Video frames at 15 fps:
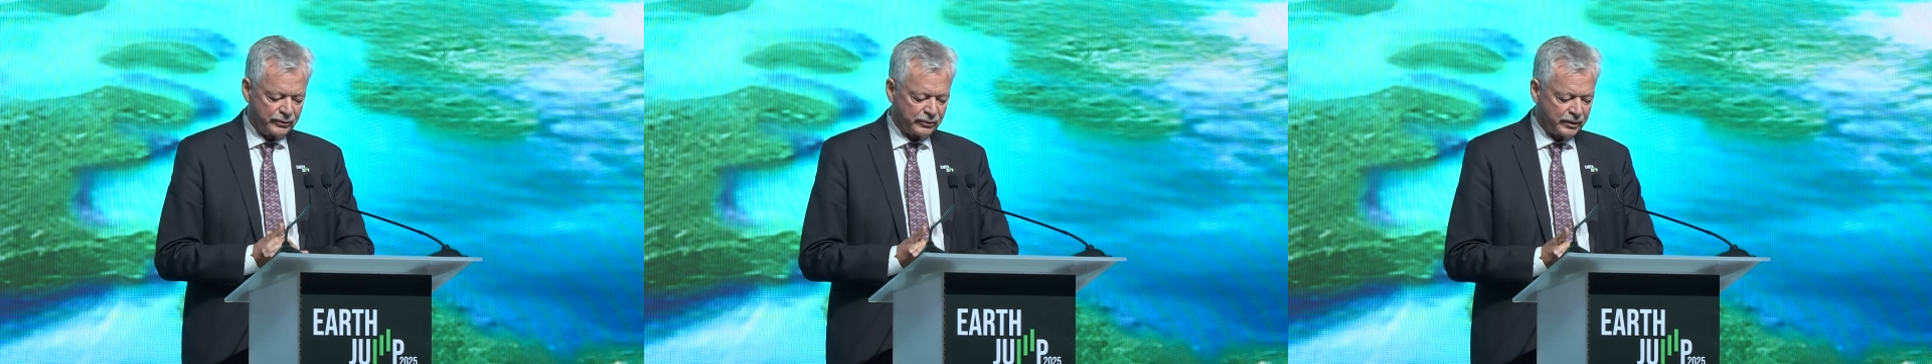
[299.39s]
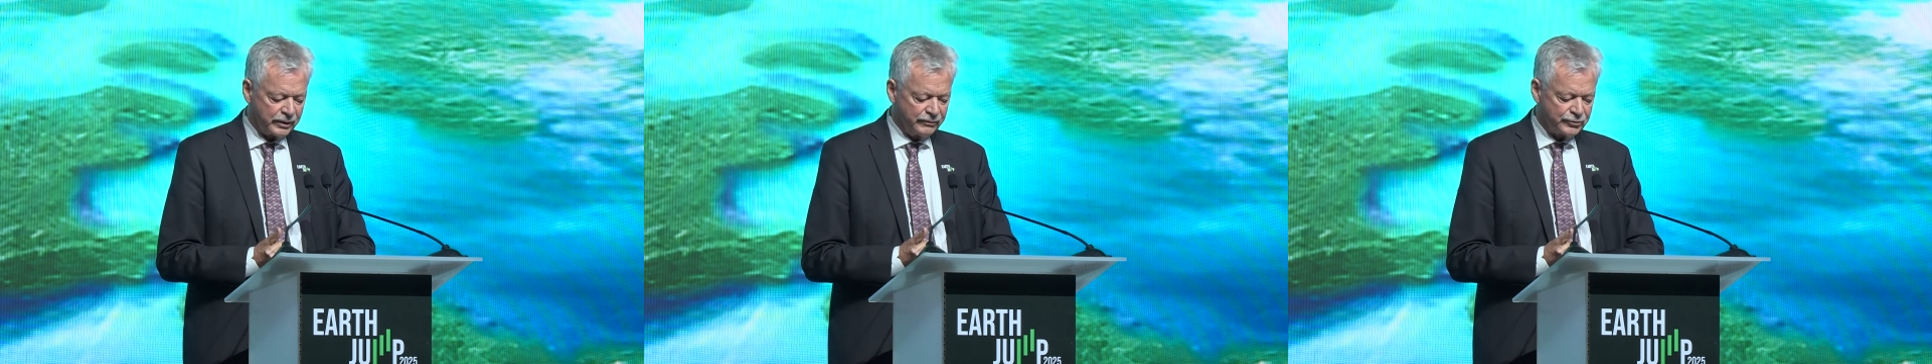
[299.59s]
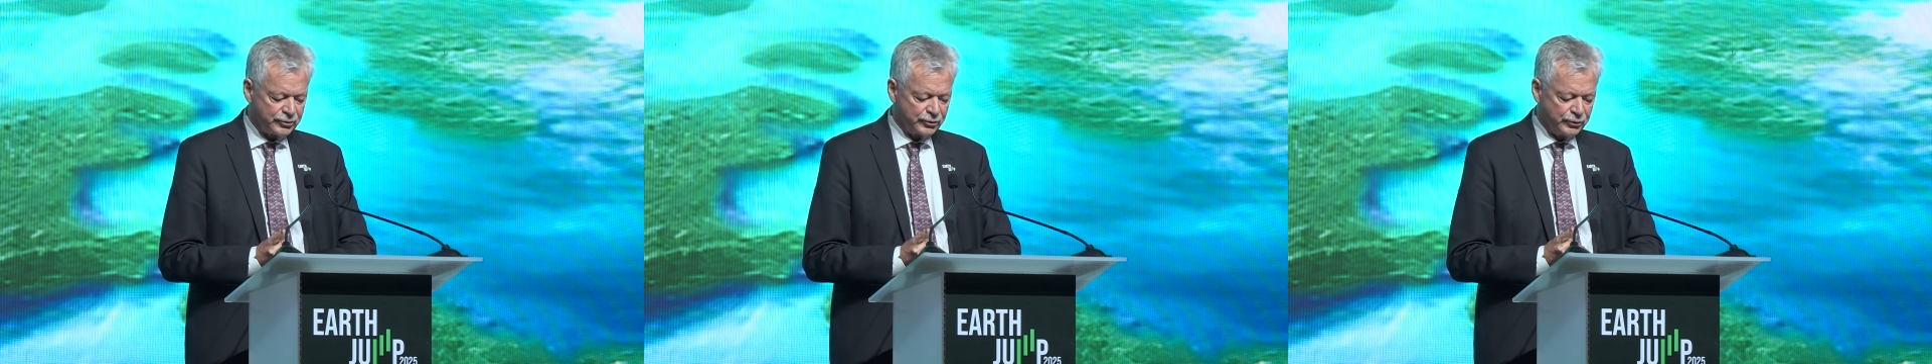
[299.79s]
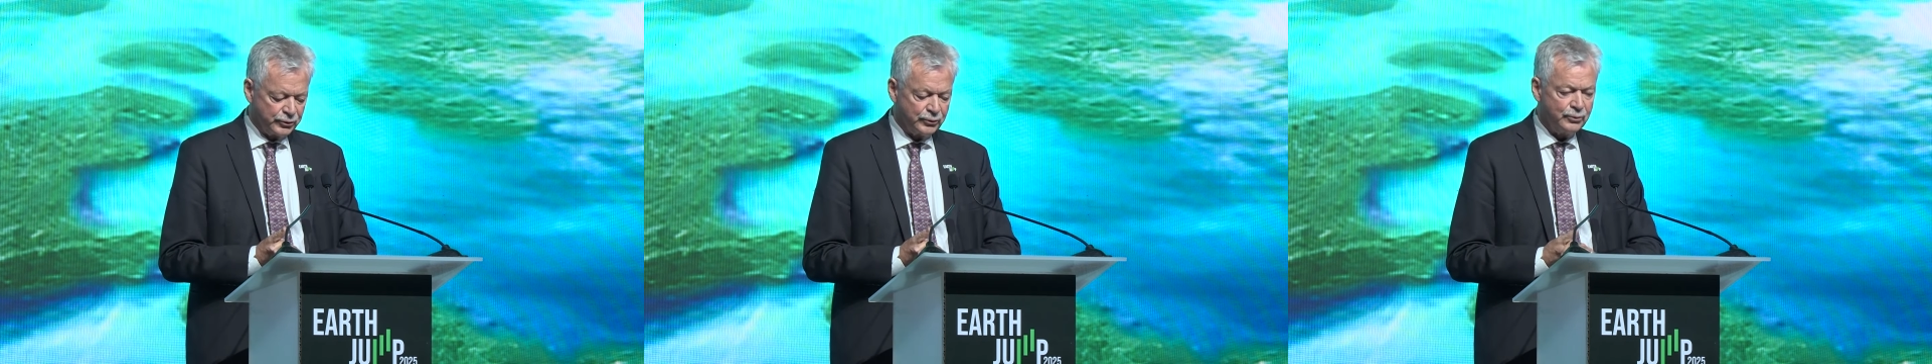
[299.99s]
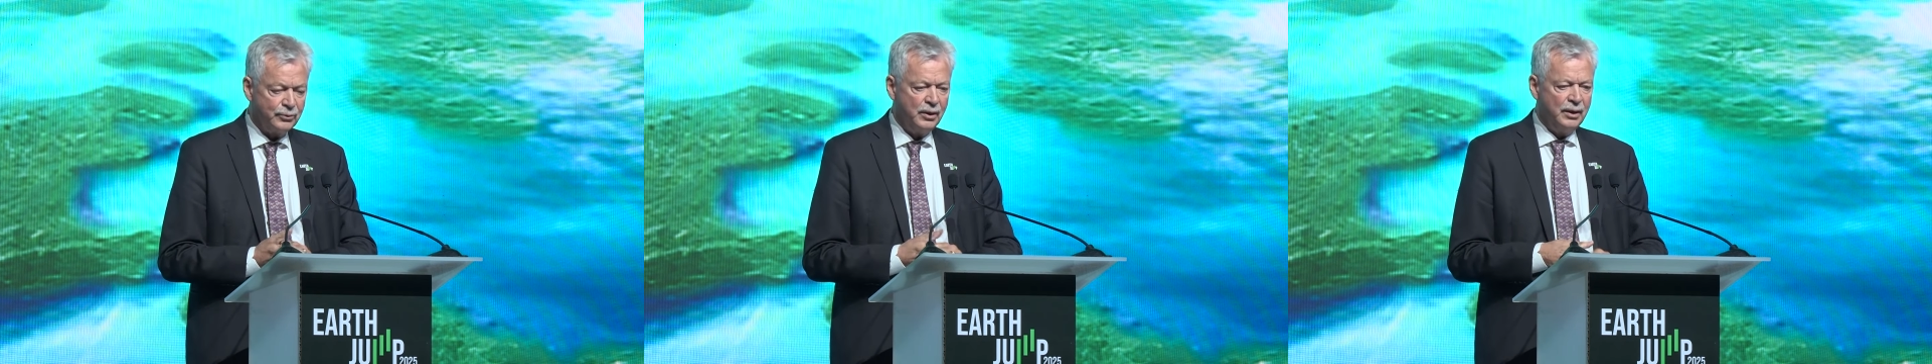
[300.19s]
give to
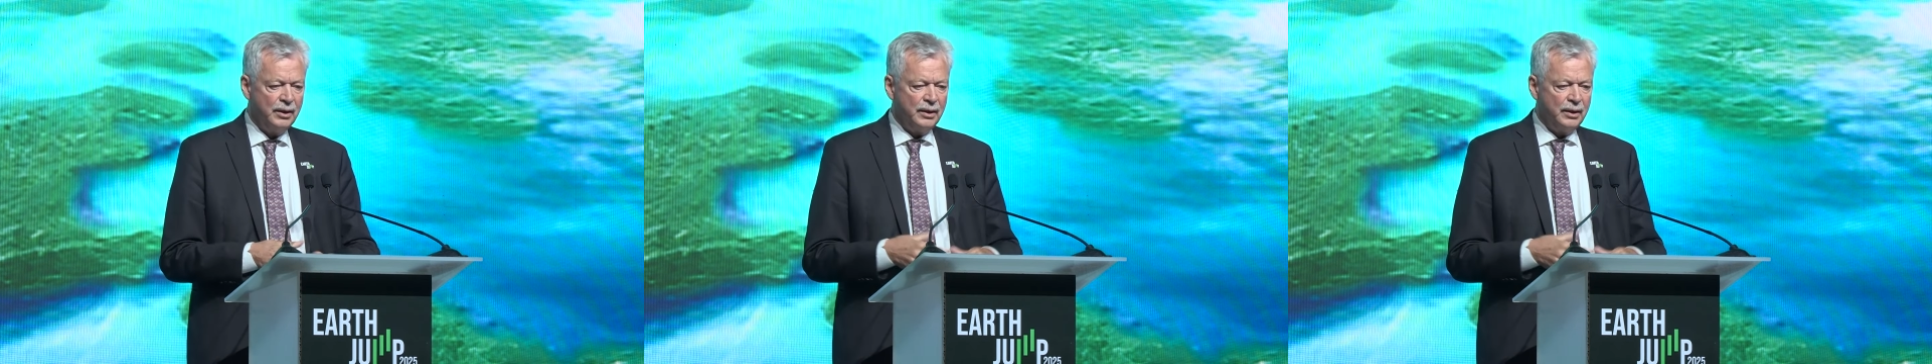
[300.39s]
you.